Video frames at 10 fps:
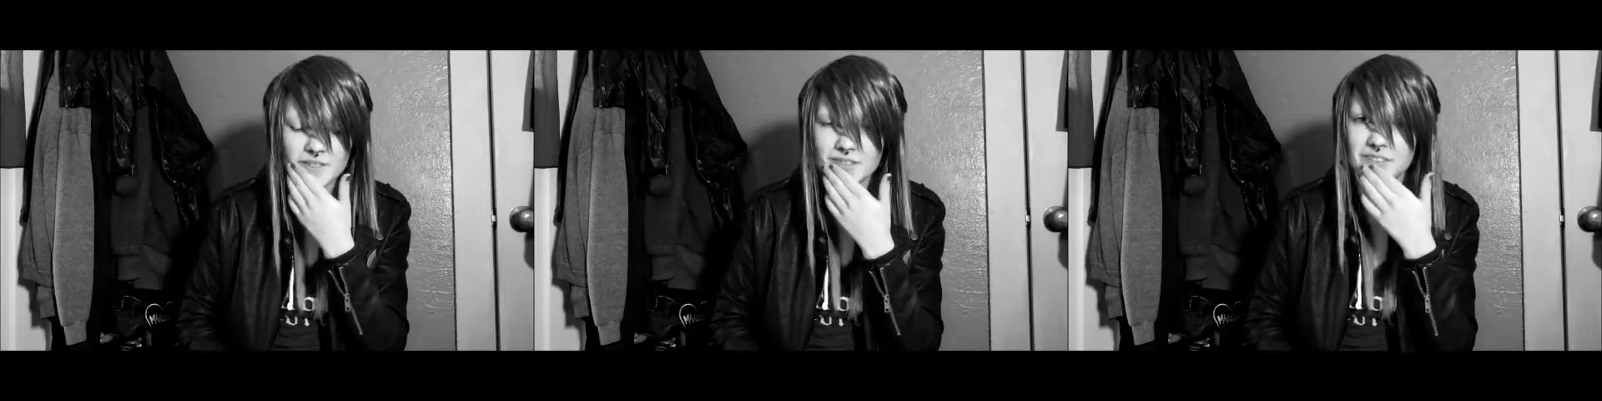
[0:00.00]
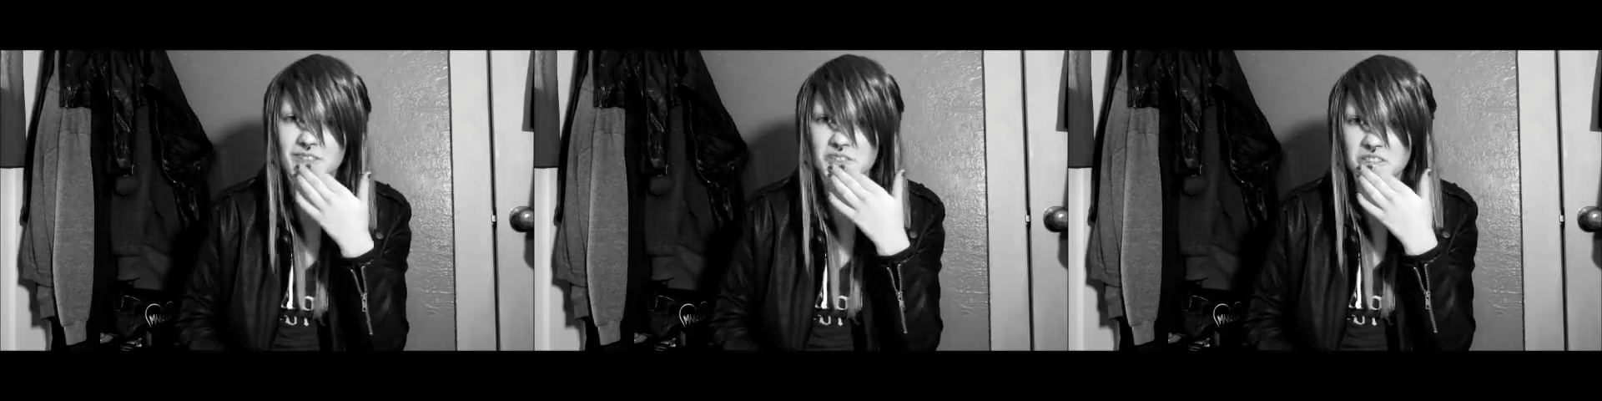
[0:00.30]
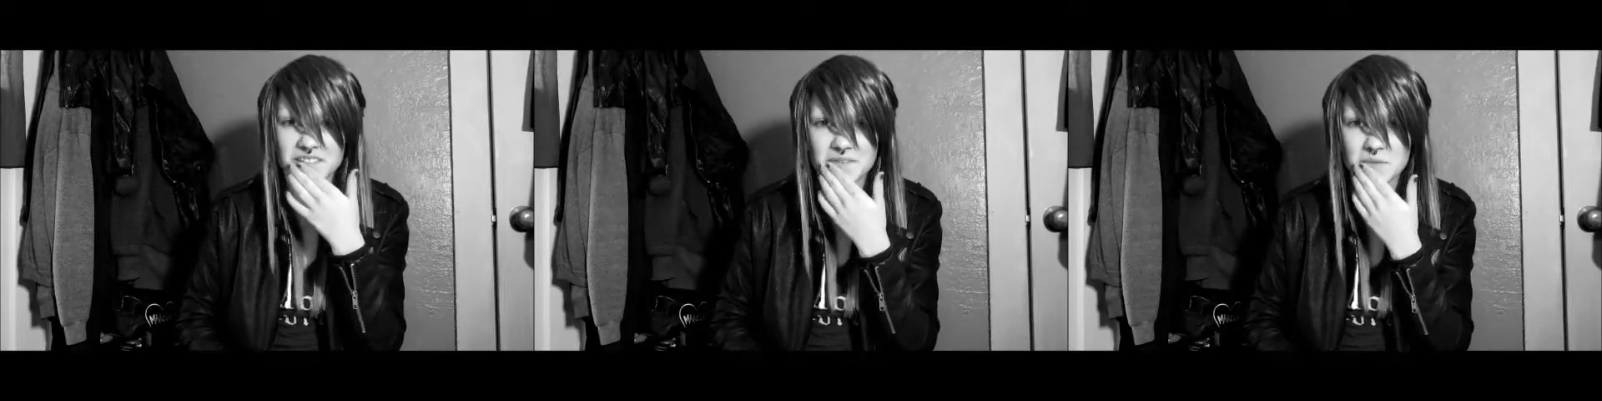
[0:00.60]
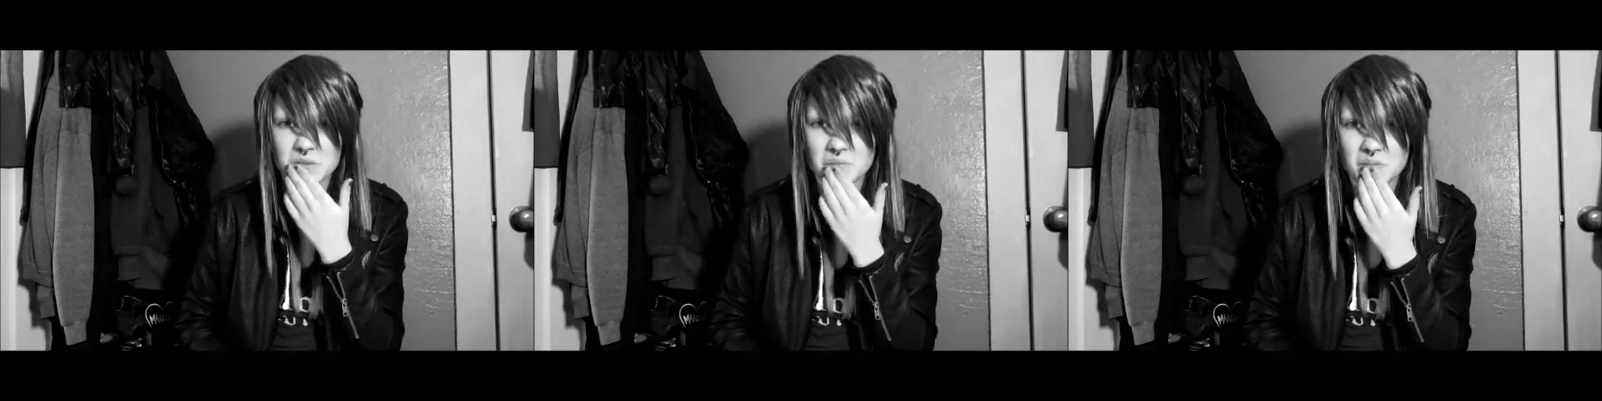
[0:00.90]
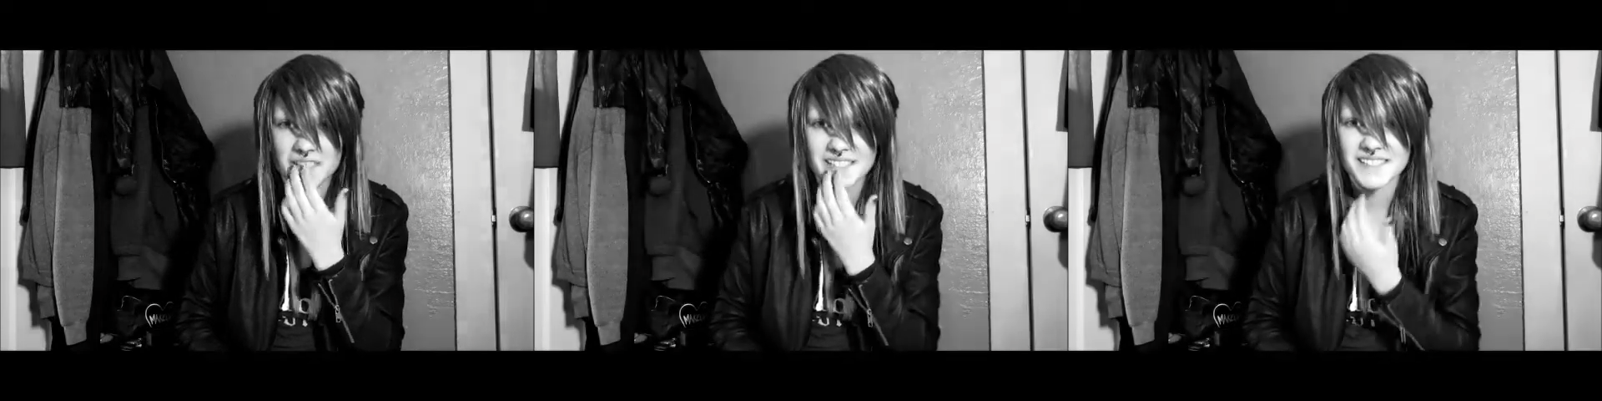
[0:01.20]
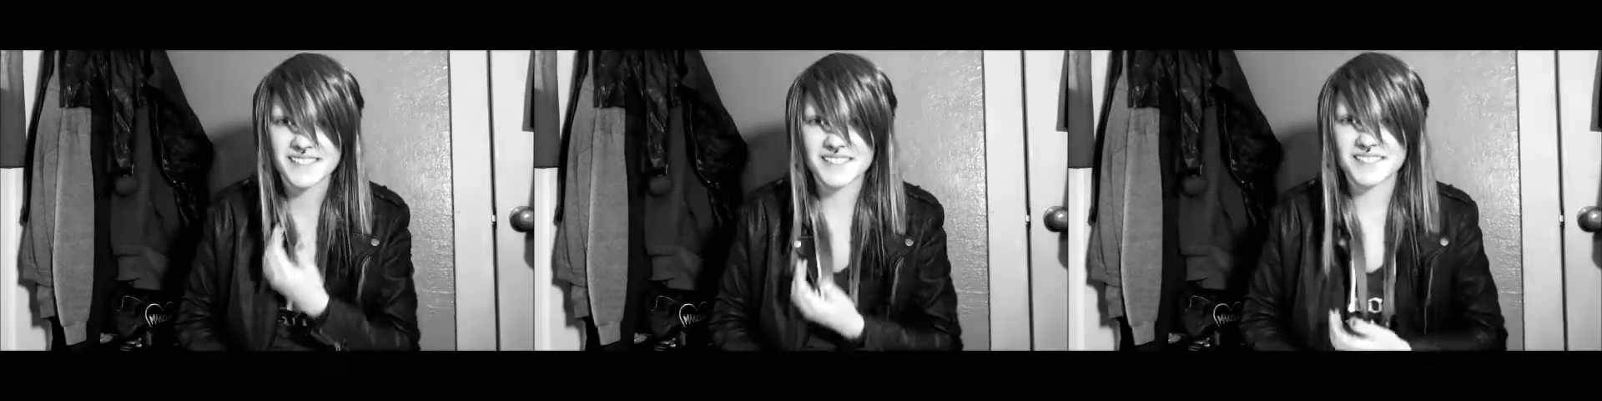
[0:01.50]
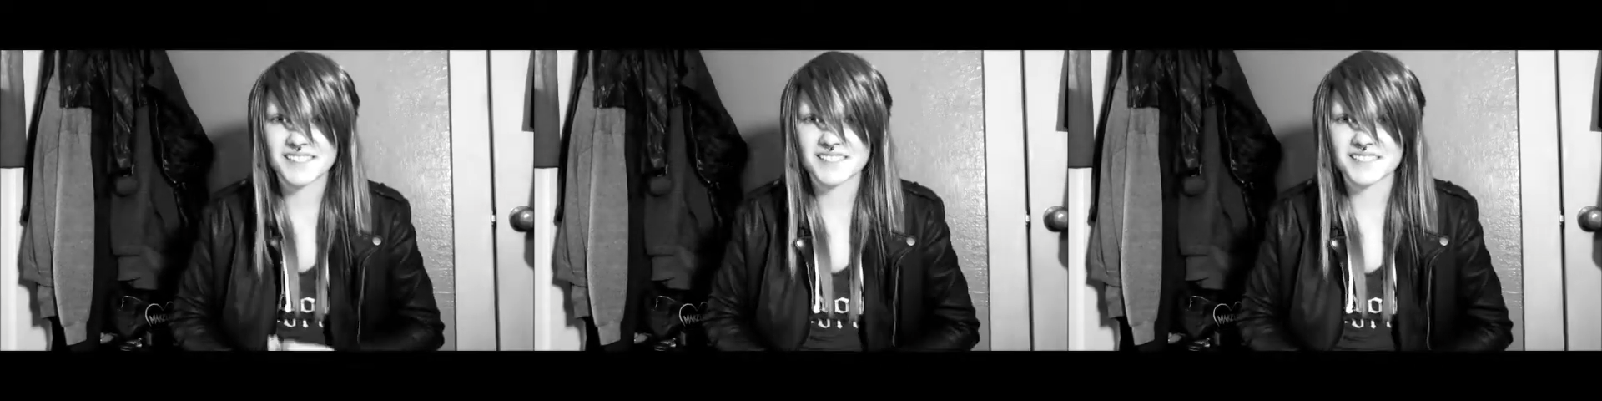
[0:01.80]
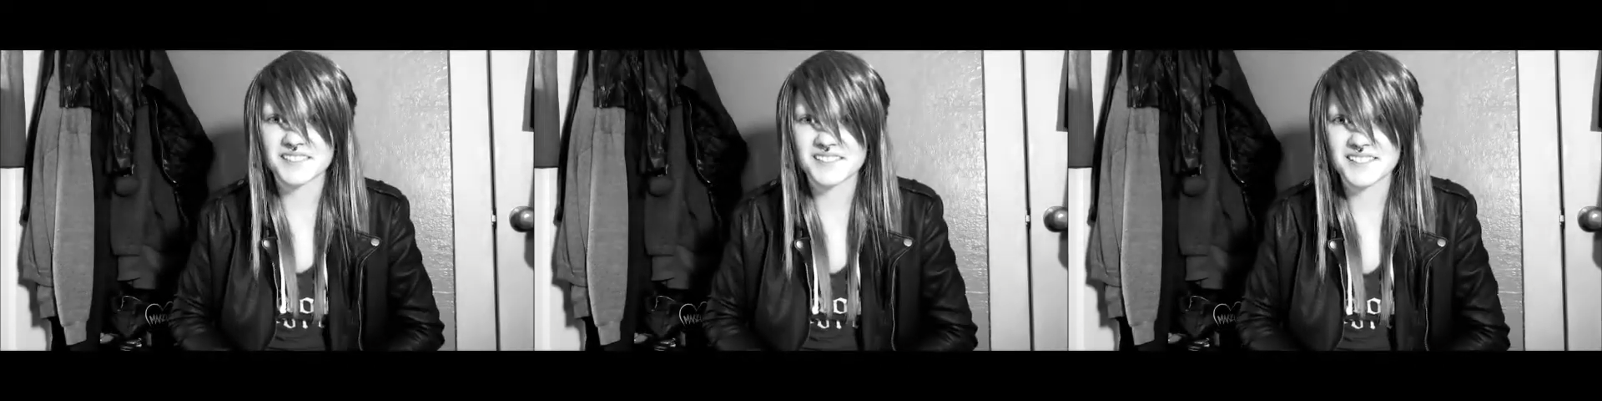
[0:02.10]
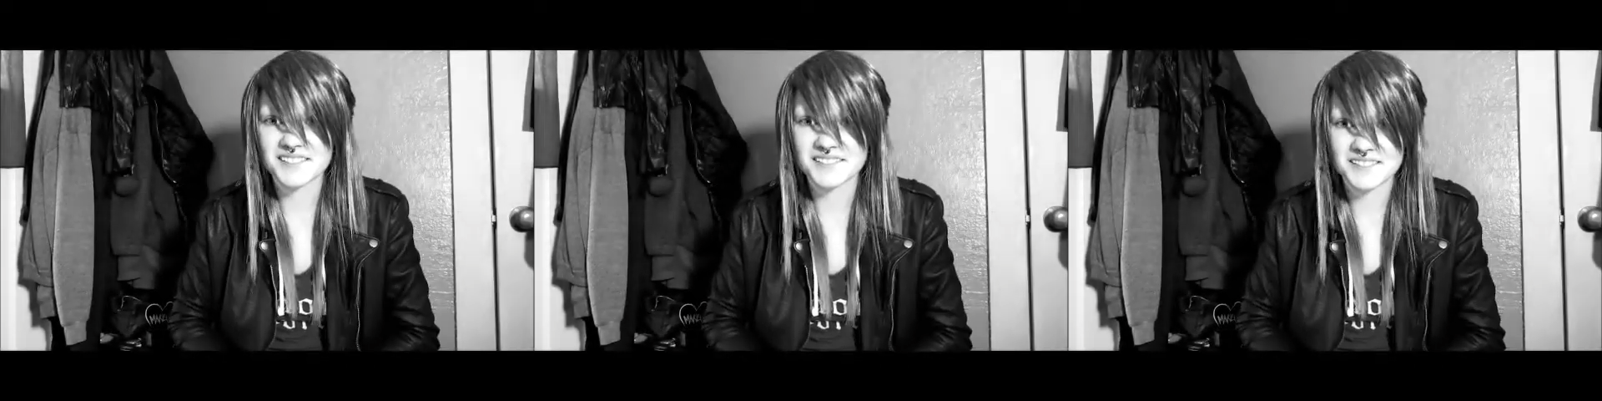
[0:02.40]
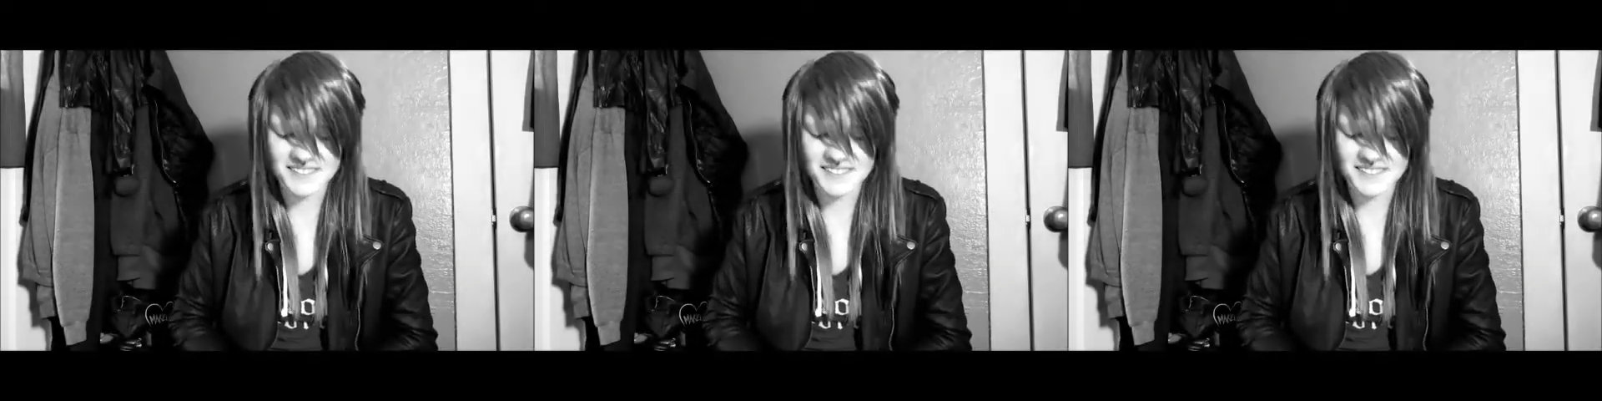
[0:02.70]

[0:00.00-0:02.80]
Dude, she has some pretty sick style.